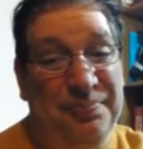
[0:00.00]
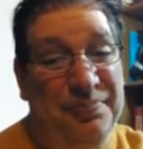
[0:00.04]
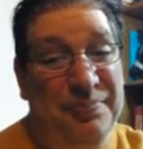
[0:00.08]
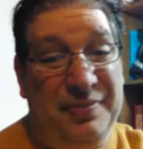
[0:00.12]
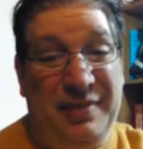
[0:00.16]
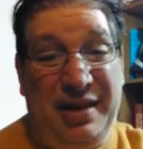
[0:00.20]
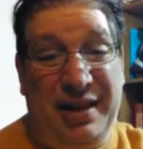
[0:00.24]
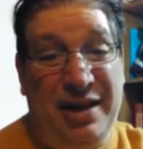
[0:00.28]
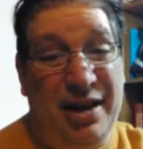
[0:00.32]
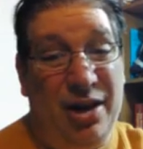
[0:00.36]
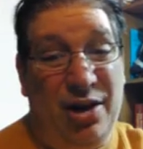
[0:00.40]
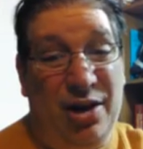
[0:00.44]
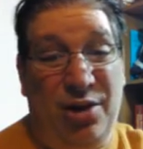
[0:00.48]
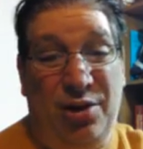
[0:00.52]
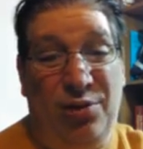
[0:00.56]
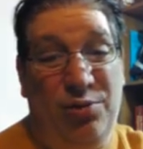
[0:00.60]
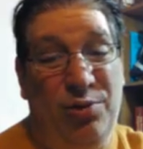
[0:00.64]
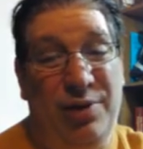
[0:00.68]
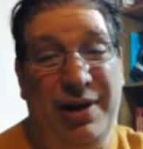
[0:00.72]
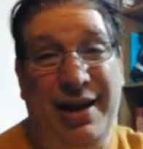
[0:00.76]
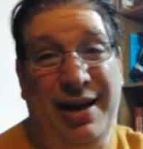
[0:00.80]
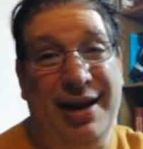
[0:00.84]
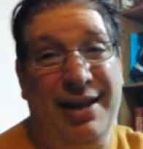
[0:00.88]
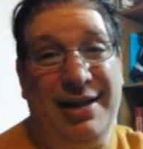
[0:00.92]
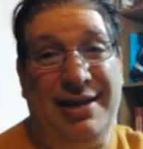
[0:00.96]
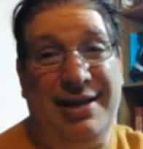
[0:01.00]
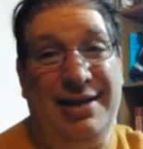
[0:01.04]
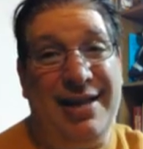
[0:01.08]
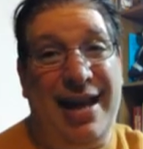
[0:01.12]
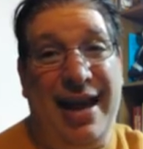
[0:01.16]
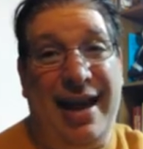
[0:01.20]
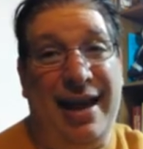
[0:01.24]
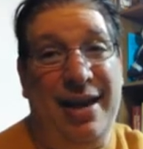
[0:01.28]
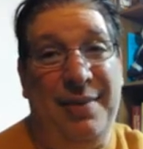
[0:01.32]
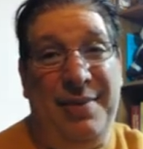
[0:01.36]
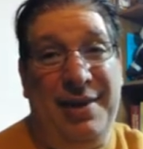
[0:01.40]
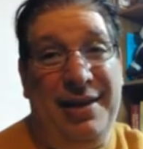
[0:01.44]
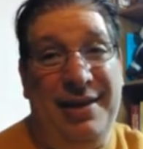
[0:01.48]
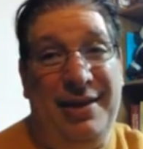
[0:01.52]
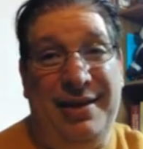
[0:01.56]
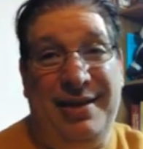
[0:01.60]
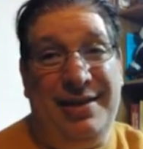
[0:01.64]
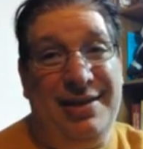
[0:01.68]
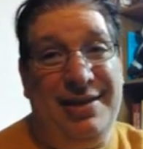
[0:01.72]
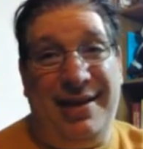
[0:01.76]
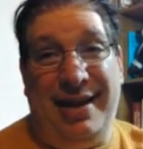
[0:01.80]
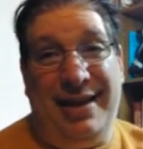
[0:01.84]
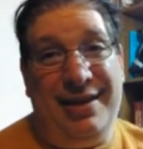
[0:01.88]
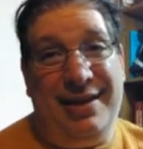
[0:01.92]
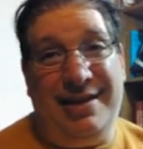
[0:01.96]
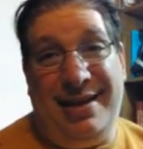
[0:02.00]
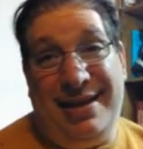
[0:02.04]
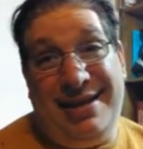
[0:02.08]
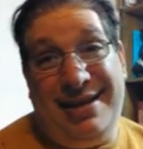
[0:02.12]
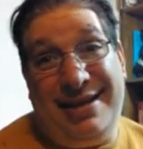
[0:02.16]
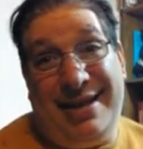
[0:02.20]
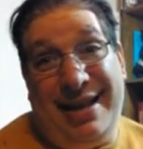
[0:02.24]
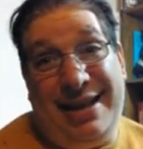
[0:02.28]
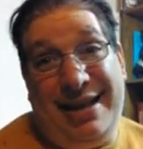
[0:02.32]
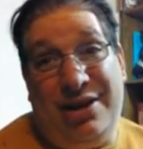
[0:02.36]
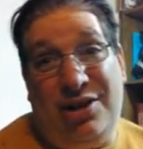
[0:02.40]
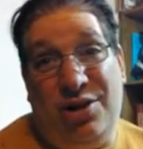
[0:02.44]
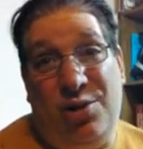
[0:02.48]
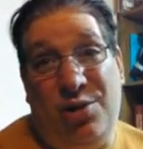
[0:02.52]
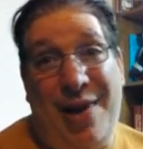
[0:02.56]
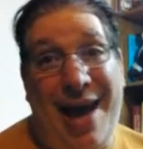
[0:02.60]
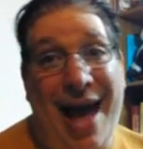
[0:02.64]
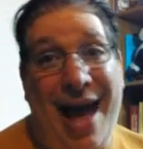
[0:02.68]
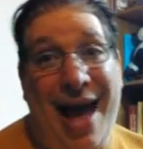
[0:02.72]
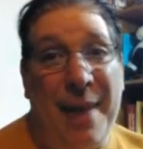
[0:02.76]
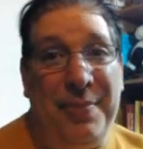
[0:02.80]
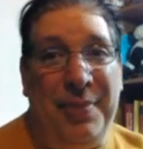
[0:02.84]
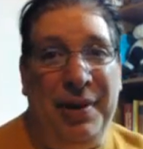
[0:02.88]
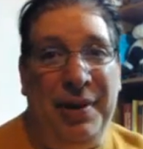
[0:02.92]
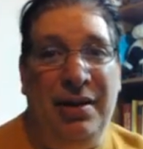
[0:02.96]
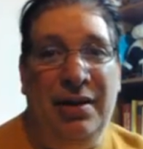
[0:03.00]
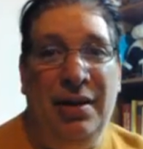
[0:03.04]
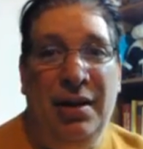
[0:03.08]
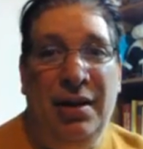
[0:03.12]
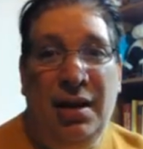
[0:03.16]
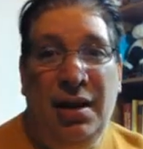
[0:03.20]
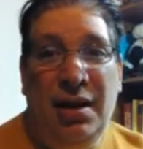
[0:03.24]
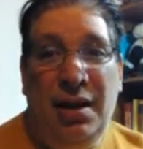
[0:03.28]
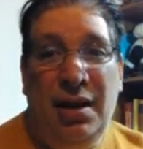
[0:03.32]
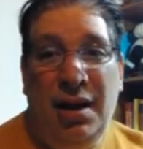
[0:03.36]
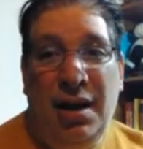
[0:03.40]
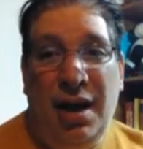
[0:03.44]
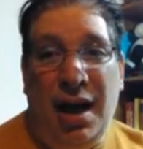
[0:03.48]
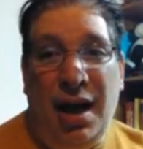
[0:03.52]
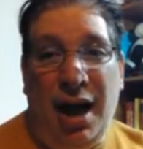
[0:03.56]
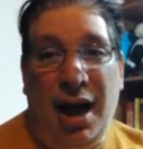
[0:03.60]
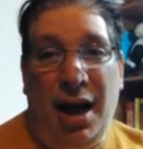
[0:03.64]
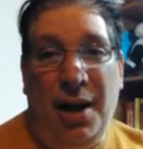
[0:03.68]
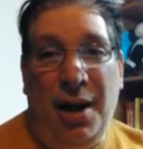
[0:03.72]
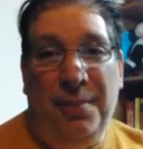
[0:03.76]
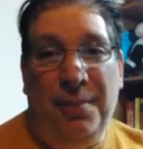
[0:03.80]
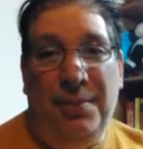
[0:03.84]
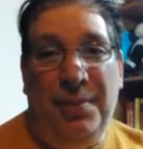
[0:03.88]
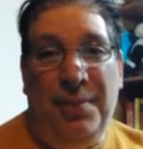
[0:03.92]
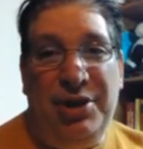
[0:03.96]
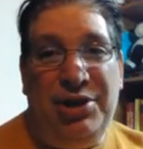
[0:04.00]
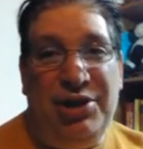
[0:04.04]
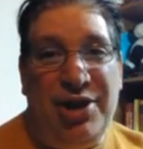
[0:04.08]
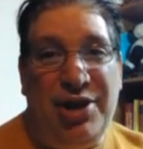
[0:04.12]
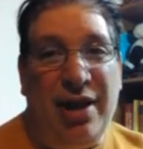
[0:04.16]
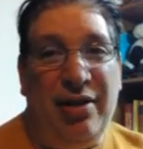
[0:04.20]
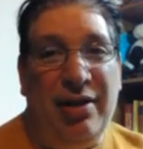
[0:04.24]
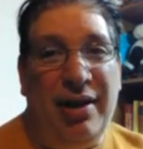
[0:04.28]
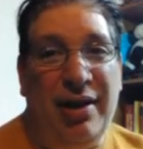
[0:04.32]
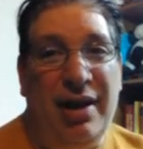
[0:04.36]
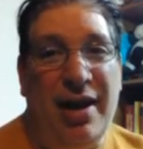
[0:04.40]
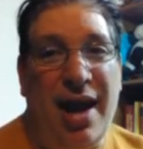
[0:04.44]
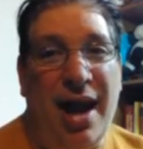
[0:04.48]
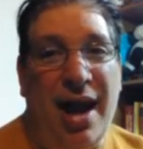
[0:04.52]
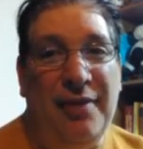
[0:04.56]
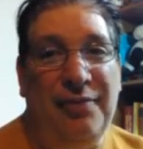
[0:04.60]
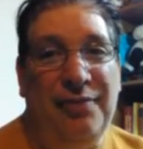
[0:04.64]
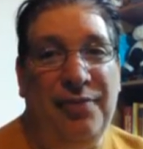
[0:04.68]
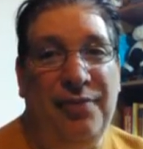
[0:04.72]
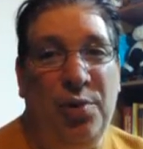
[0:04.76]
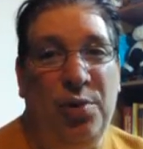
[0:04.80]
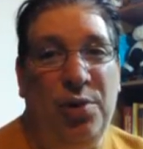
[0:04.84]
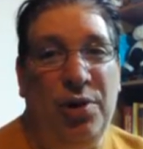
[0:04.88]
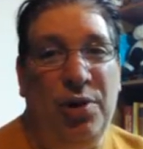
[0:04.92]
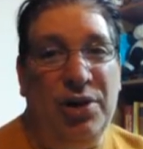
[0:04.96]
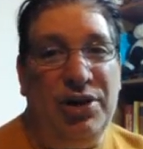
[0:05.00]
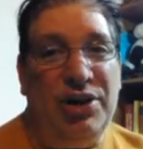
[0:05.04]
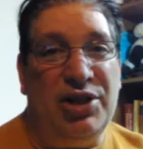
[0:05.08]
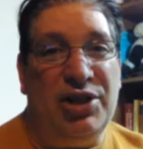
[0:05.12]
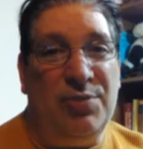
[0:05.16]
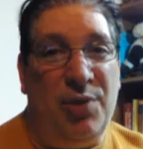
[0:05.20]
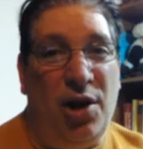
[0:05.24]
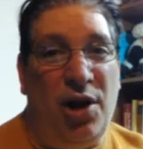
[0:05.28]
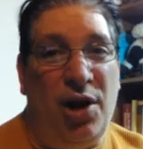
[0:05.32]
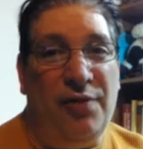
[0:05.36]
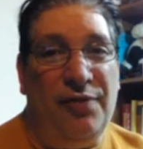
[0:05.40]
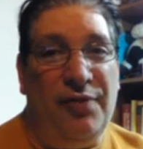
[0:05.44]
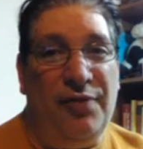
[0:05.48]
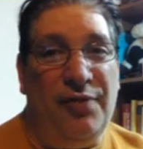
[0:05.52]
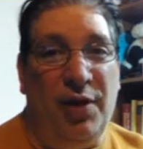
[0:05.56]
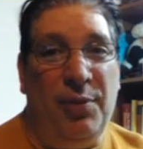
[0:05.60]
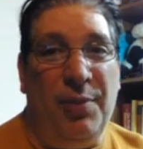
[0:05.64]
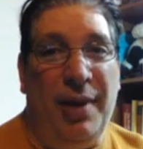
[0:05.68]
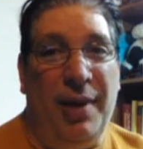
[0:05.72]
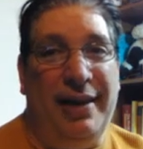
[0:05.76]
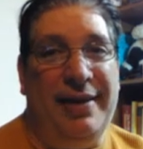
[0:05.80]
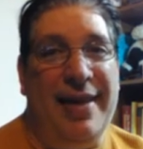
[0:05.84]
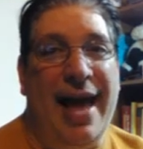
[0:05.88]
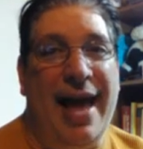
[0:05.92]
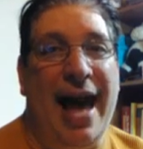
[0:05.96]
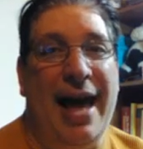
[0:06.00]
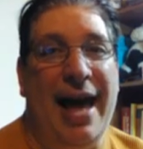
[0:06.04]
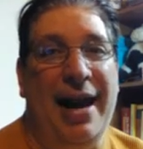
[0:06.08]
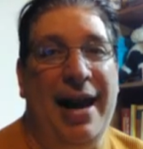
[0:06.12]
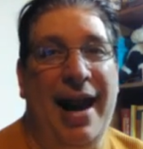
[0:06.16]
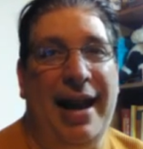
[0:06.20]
You know, what are you going to say? I mean, these things do happen, but generally not for a small film like that.